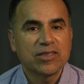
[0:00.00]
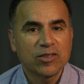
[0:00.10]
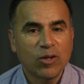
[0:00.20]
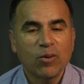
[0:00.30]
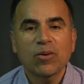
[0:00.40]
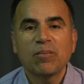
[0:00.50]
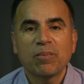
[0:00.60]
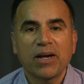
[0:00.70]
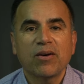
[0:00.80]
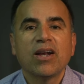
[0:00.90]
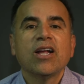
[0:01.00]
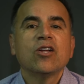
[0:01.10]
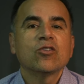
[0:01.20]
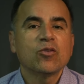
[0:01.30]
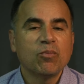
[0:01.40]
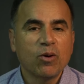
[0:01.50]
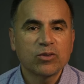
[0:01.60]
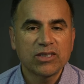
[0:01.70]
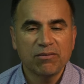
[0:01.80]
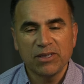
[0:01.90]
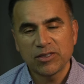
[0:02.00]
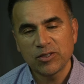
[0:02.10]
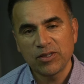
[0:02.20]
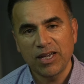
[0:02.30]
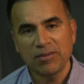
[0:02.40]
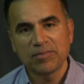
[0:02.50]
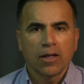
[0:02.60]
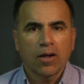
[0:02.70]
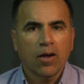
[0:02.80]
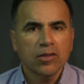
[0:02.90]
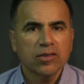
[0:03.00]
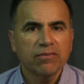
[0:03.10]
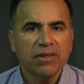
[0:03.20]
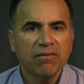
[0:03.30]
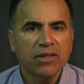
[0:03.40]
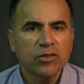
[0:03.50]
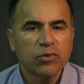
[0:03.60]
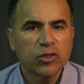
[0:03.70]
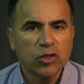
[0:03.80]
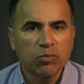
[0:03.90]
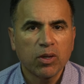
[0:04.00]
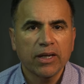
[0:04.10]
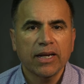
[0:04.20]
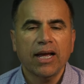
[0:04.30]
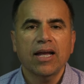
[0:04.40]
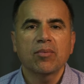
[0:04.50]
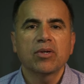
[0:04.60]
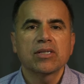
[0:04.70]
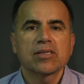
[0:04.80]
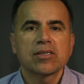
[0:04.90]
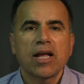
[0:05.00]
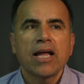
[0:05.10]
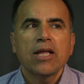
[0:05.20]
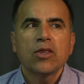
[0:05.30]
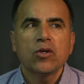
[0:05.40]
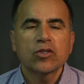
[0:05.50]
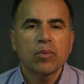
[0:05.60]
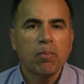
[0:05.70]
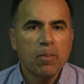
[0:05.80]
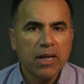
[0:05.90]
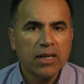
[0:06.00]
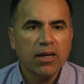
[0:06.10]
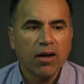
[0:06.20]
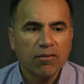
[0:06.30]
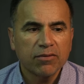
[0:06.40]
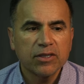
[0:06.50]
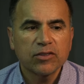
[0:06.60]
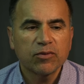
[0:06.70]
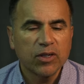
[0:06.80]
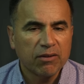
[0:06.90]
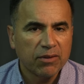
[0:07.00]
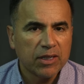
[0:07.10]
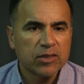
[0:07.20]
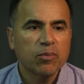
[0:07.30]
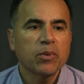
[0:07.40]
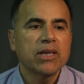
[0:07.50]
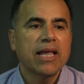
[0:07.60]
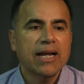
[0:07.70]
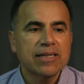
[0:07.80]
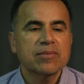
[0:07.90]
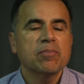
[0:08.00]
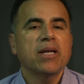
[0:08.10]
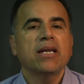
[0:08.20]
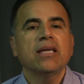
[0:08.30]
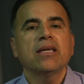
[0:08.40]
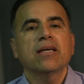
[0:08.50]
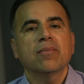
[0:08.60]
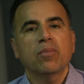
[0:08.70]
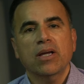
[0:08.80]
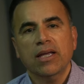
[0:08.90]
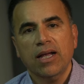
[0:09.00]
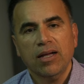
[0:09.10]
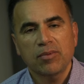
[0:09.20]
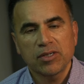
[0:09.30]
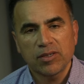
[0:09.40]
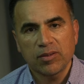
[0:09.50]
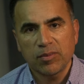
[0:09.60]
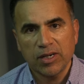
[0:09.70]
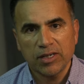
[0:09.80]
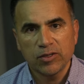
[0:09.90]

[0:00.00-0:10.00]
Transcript: slow compared to most EVs today. Cost of EVs versus plug-in hybrids. There's many offerings for EVs, but not as many plug-in hybrids on the market